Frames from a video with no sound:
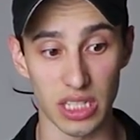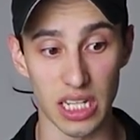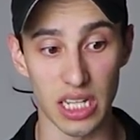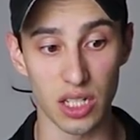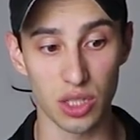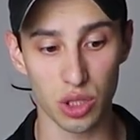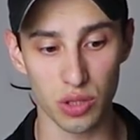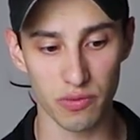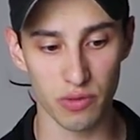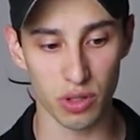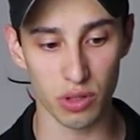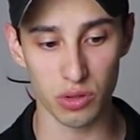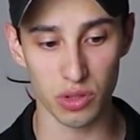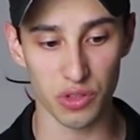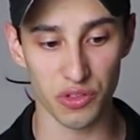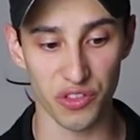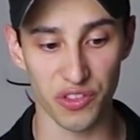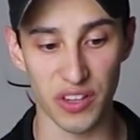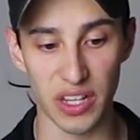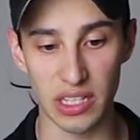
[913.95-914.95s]
Each of those
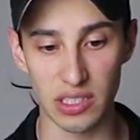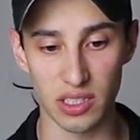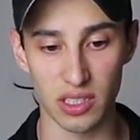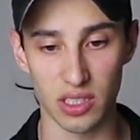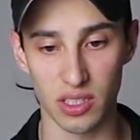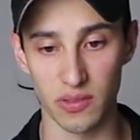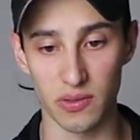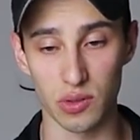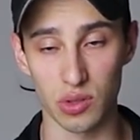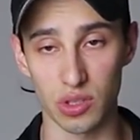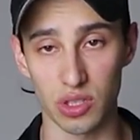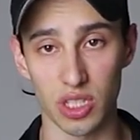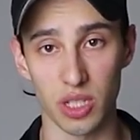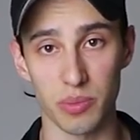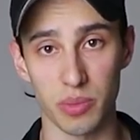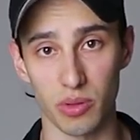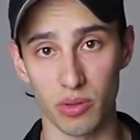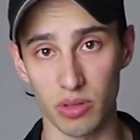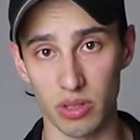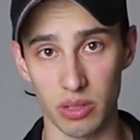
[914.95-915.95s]
phases of your
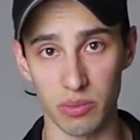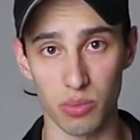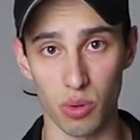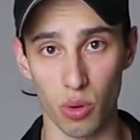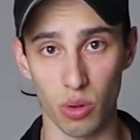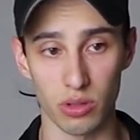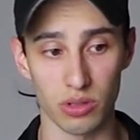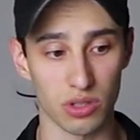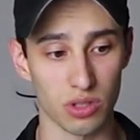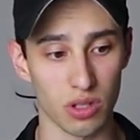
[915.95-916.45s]
sleep are really important.